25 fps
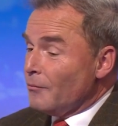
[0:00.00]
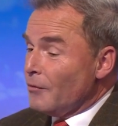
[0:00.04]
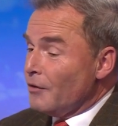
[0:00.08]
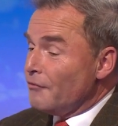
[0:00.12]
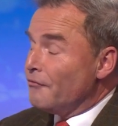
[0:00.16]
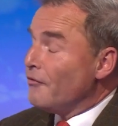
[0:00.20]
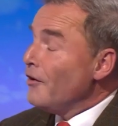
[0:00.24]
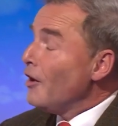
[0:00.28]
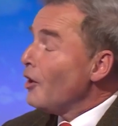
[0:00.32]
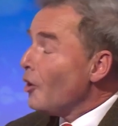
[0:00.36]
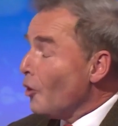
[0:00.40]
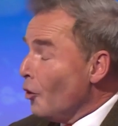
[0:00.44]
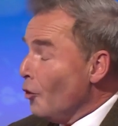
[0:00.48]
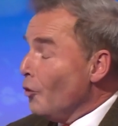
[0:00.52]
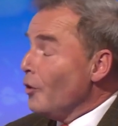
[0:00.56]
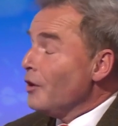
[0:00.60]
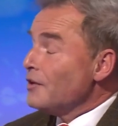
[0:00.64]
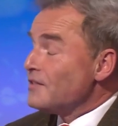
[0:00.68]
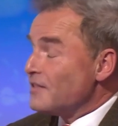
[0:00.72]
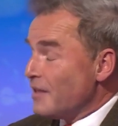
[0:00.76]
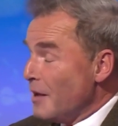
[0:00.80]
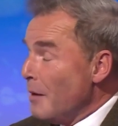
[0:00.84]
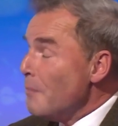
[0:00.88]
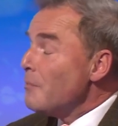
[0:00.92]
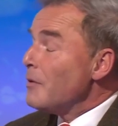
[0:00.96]
fellow
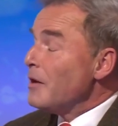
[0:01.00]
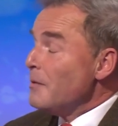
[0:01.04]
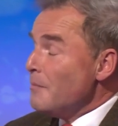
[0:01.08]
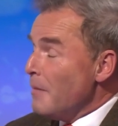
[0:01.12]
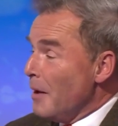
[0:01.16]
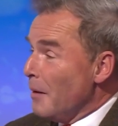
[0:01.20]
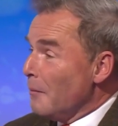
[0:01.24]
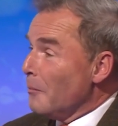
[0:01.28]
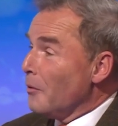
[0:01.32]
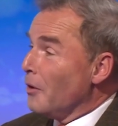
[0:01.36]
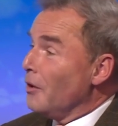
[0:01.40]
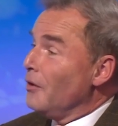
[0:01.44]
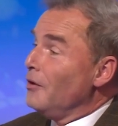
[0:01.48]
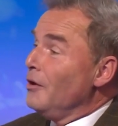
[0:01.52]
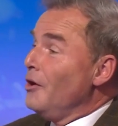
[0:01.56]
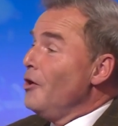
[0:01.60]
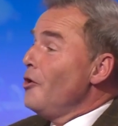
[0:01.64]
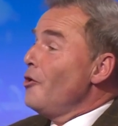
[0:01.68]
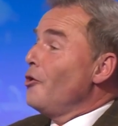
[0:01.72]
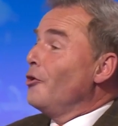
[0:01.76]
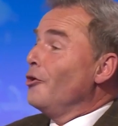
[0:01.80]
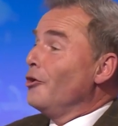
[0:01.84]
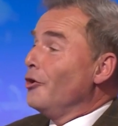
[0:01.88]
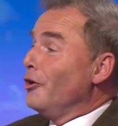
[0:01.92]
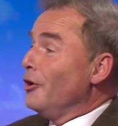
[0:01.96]
assembly member,
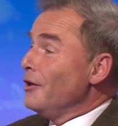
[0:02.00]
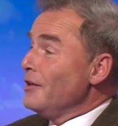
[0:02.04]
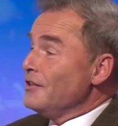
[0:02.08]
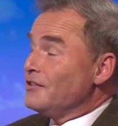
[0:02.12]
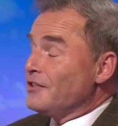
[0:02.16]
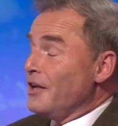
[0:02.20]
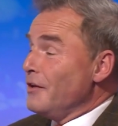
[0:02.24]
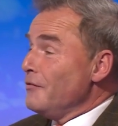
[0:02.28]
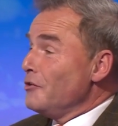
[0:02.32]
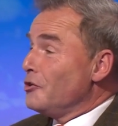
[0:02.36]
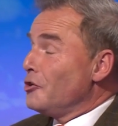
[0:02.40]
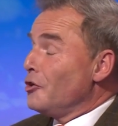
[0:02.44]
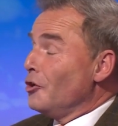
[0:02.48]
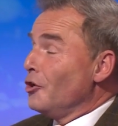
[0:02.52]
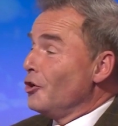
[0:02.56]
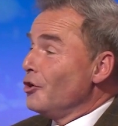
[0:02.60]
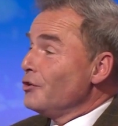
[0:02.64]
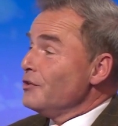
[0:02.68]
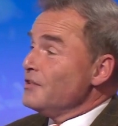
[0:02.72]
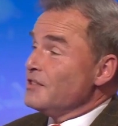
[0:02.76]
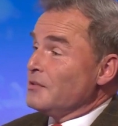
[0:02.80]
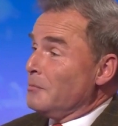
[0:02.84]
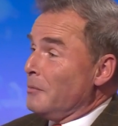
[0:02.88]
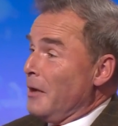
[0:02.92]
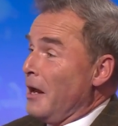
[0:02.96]
David
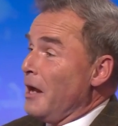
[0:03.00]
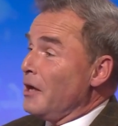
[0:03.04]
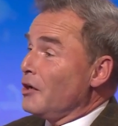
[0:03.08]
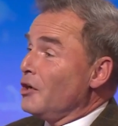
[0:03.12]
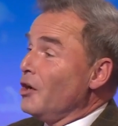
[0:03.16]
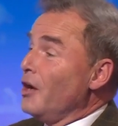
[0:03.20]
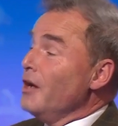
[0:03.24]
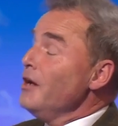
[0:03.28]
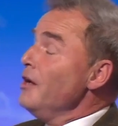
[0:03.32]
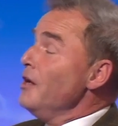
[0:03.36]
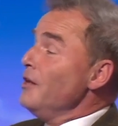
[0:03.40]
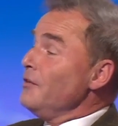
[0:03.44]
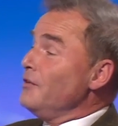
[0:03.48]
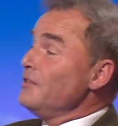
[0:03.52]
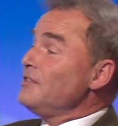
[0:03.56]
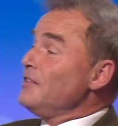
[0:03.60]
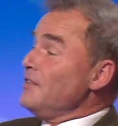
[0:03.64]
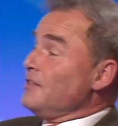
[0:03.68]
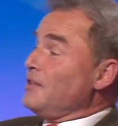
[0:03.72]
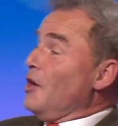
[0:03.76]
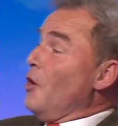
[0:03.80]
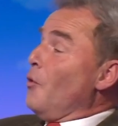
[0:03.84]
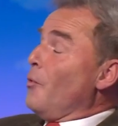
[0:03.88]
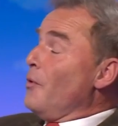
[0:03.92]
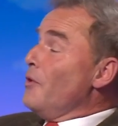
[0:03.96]
Curtin's a black guy.
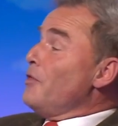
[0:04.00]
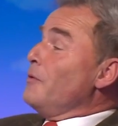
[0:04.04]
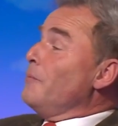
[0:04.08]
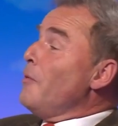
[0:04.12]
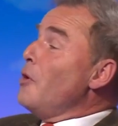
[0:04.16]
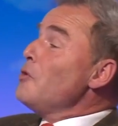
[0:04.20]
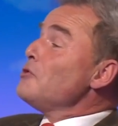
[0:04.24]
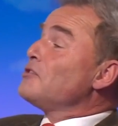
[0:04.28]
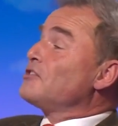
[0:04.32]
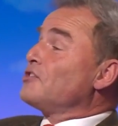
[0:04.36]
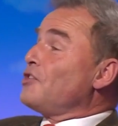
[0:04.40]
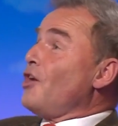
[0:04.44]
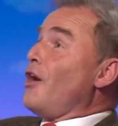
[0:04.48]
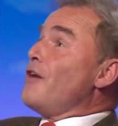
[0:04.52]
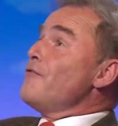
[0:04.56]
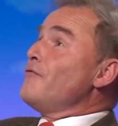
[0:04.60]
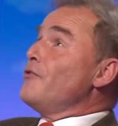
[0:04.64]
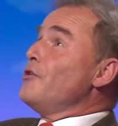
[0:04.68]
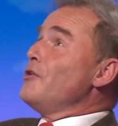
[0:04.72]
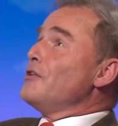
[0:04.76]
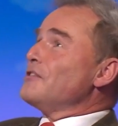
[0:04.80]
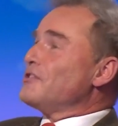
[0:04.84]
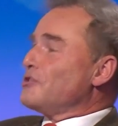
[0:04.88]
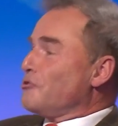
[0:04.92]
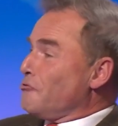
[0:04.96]
We're the most
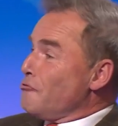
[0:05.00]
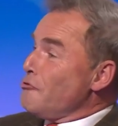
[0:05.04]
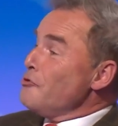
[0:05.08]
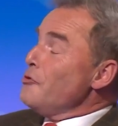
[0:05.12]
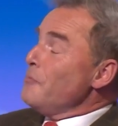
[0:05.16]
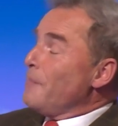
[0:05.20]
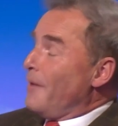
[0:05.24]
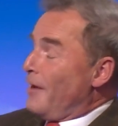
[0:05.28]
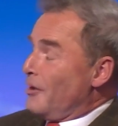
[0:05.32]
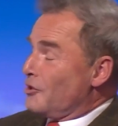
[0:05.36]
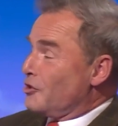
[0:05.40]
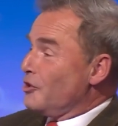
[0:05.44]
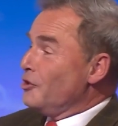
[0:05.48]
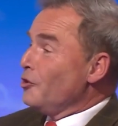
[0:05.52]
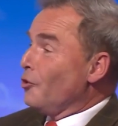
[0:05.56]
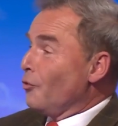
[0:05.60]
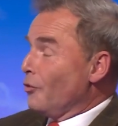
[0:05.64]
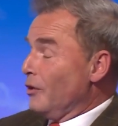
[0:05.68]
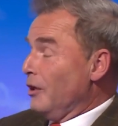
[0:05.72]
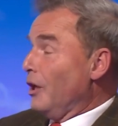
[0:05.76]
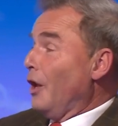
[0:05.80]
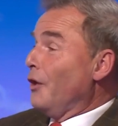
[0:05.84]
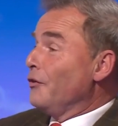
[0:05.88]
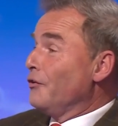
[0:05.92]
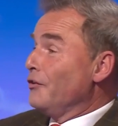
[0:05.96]
diverse group, actually, on
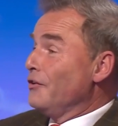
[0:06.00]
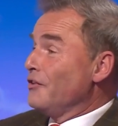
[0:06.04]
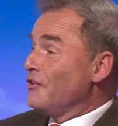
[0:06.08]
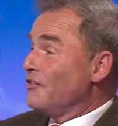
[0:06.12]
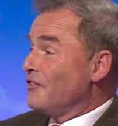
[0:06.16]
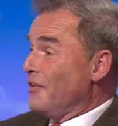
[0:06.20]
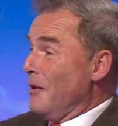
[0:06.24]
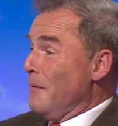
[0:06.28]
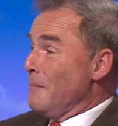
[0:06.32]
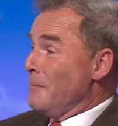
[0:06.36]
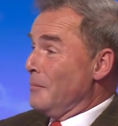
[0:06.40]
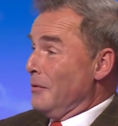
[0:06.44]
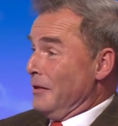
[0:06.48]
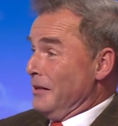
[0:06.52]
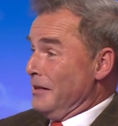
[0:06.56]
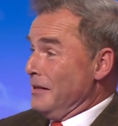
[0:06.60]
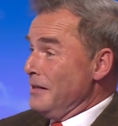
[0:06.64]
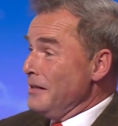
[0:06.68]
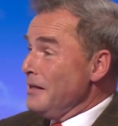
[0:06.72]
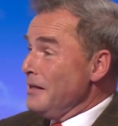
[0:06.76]
the London Assembly.